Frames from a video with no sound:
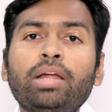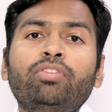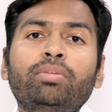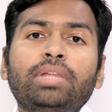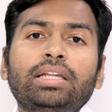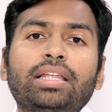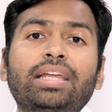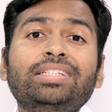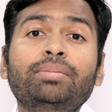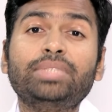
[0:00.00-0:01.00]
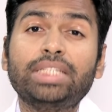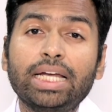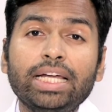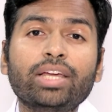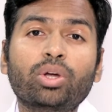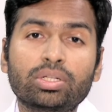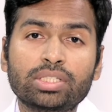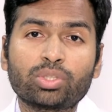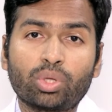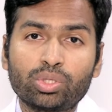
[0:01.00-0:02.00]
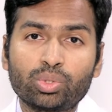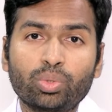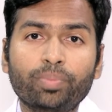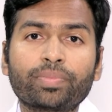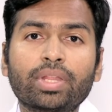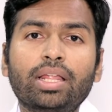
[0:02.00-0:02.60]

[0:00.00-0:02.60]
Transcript: Apart from that, there are some genetic causes also,